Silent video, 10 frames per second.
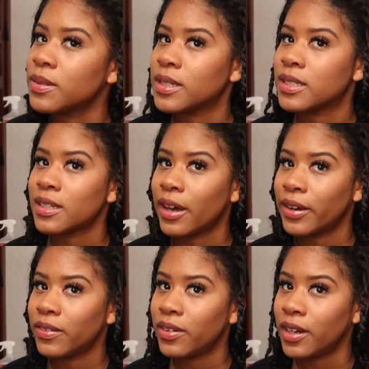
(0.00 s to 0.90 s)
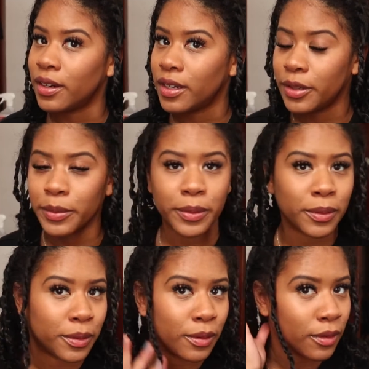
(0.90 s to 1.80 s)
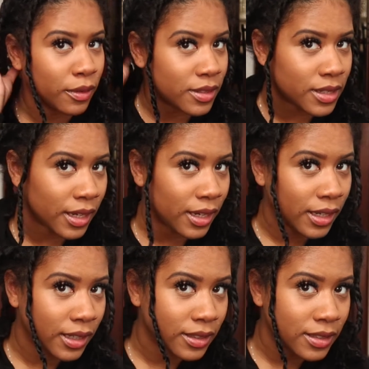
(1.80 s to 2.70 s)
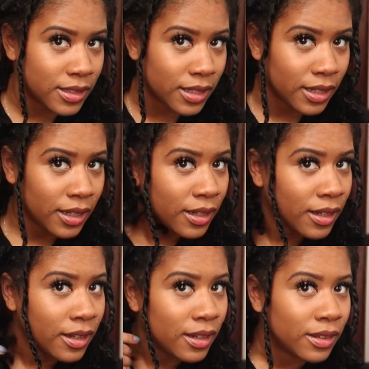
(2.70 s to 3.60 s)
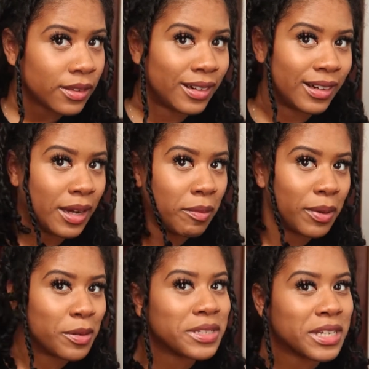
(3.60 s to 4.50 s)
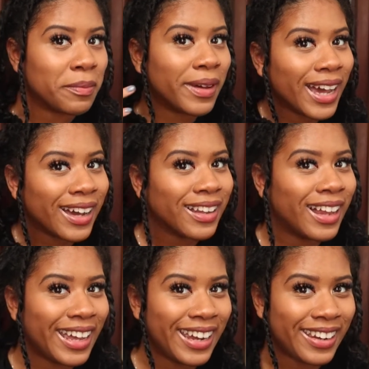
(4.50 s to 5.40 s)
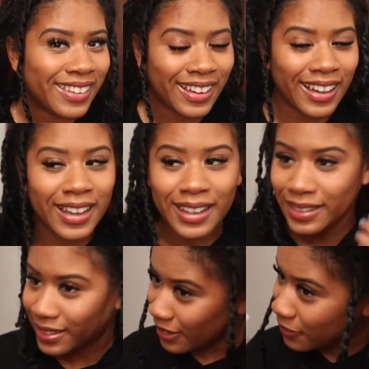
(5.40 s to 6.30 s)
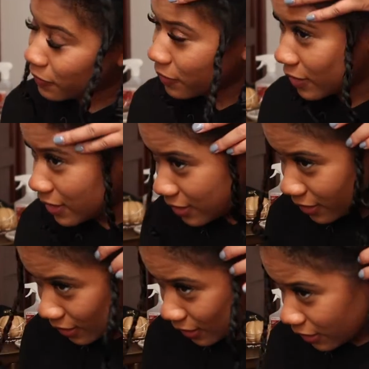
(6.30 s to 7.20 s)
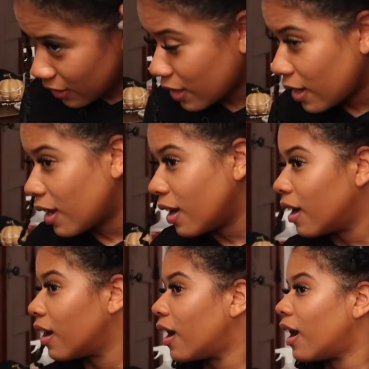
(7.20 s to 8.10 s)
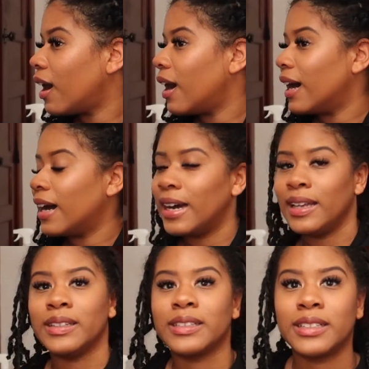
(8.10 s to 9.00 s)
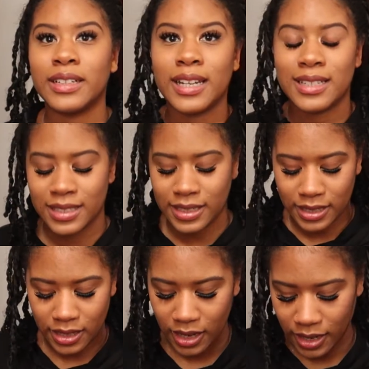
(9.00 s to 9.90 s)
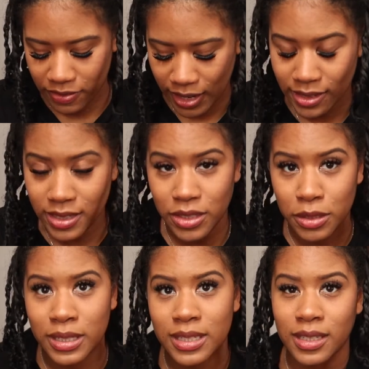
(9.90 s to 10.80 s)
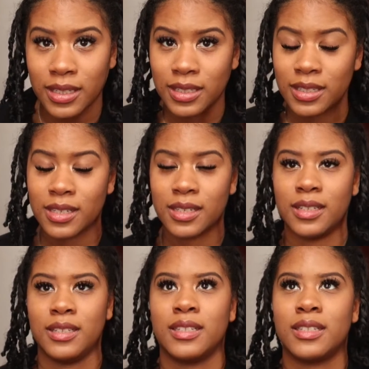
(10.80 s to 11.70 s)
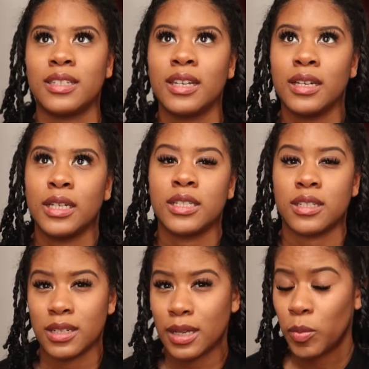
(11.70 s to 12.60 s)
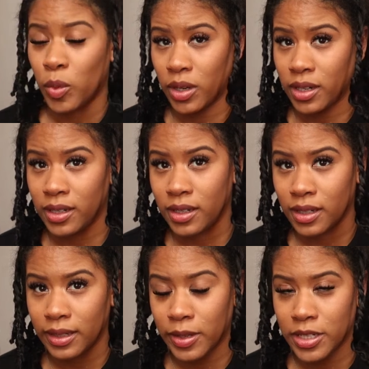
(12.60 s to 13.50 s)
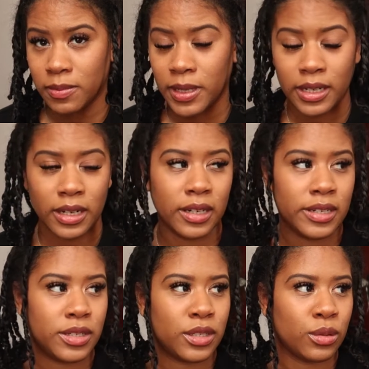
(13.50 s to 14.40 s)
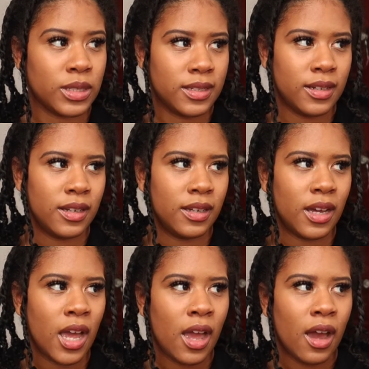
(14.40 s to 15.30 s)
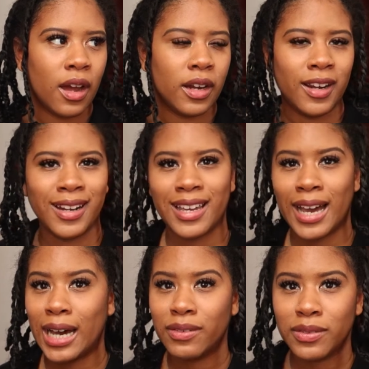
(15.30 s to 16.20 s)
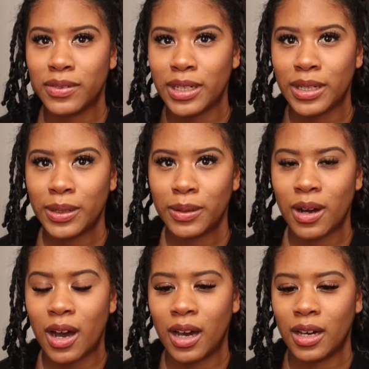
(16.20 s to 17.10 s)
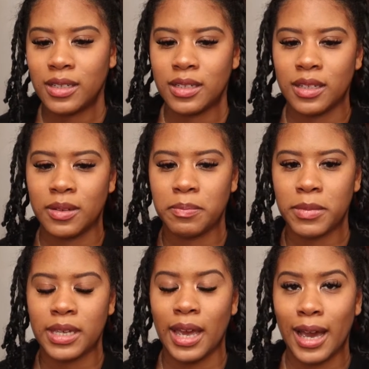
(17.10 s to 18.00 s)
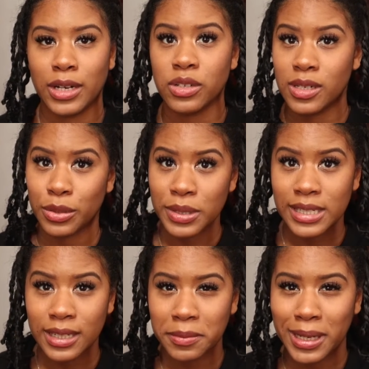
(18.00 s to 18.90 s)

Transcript: twists are very old and they're not bouncing back like that. They're frizzy. I look crazy. I've had these twists in since Sunday morning. I washed my hair and twisted it. I already have a video on me actually twisting